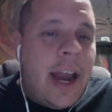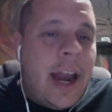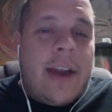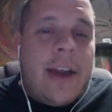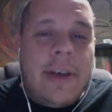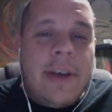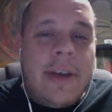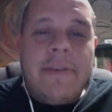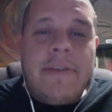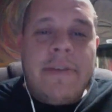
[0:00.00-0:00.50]

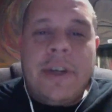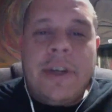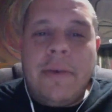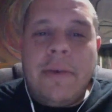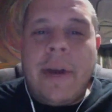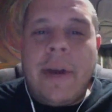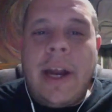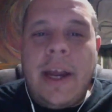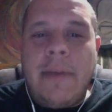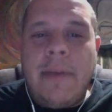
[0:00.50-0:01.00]
I don't give a
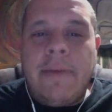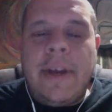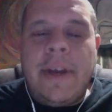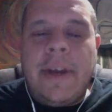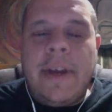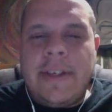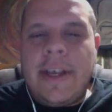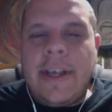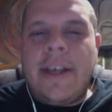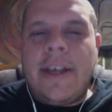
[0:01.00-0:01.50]
shit what
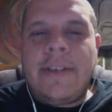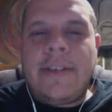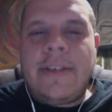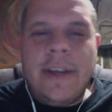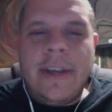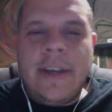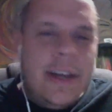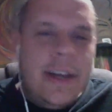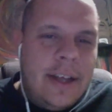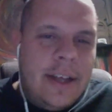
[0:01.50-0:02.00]
anybody
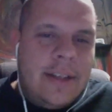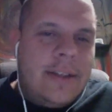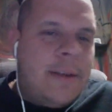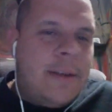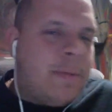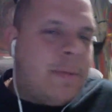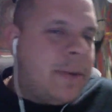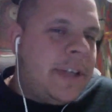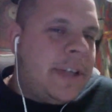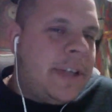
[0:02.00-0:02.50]
says. The
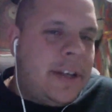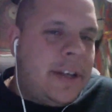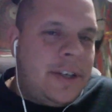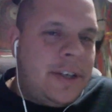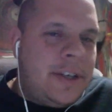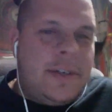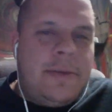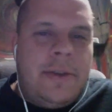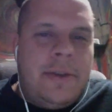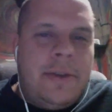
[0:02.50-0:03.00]

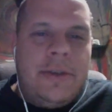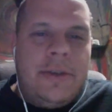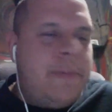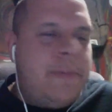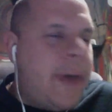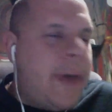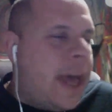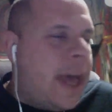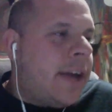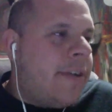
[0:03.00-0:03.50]
pretentious
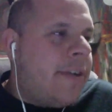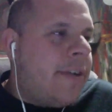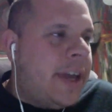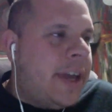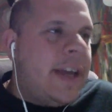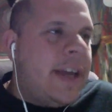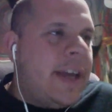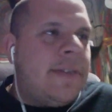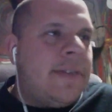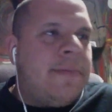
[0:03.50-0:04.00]
douchebaggery
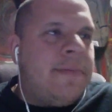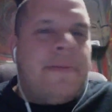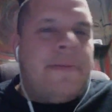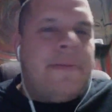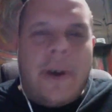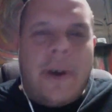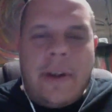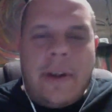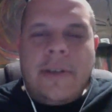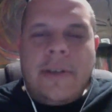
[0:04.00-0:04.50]
is
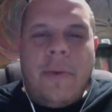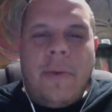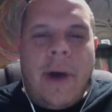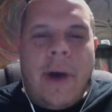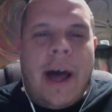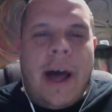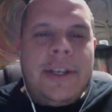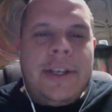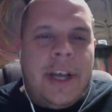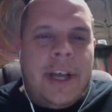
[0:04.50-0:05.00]
fun to
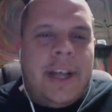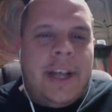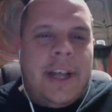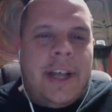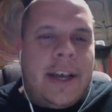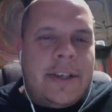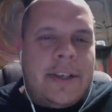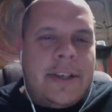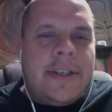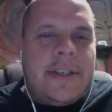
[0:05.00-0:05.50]
watch and
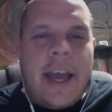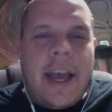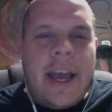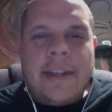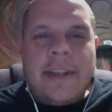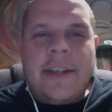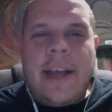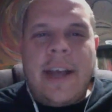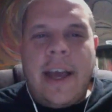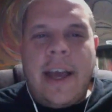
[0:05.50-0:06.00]

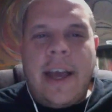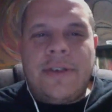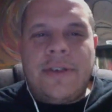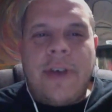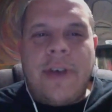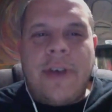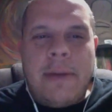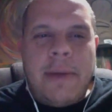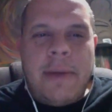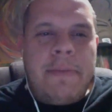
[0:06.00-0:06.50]
dissect and
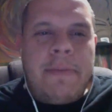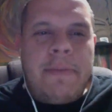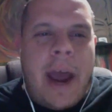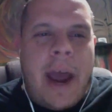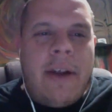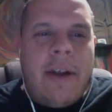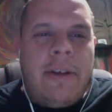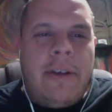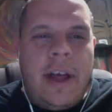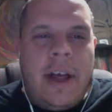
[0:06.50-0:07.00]
try to make
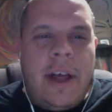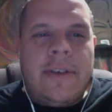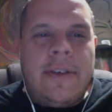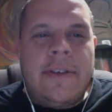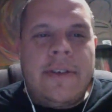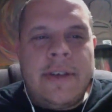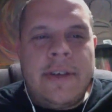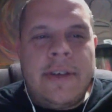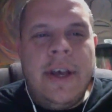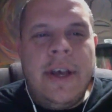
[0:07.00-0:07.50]

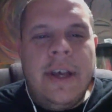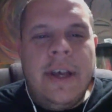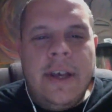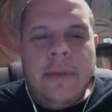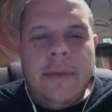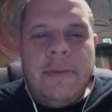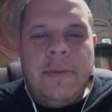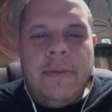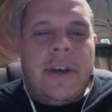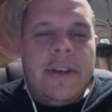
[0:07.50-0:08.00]
parallels
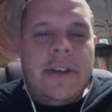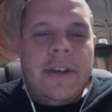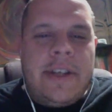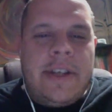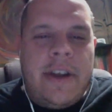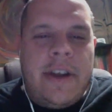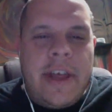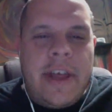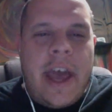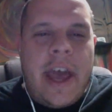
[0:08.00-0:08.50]
because
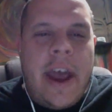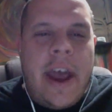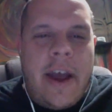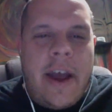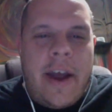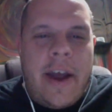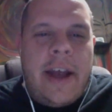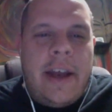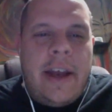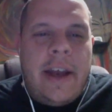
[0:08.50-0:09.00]
they're
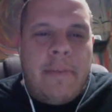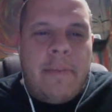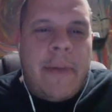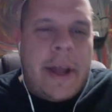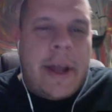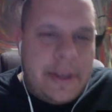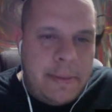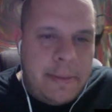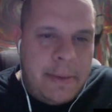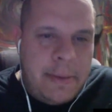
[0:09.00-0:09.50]
there and they're
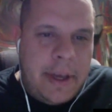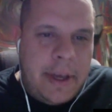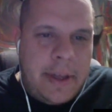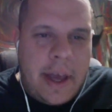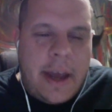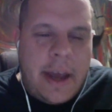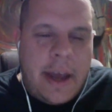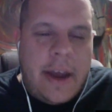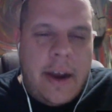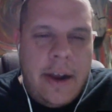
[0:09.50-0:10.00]
meant to be
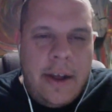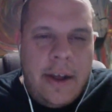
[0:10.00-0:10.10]
there.